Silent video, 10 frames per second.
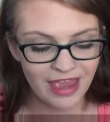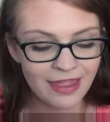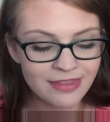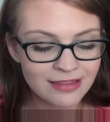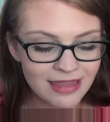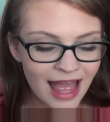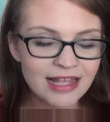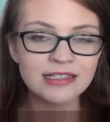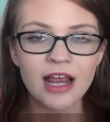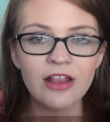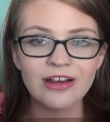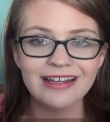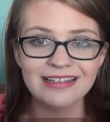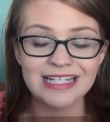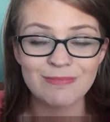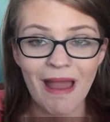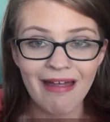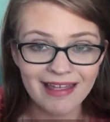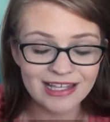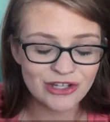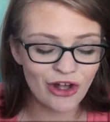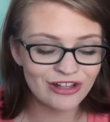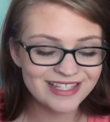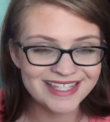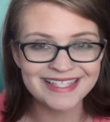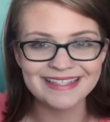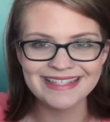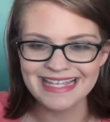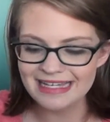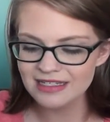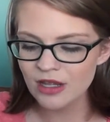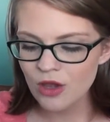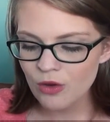And the last color in this palette is called Delete,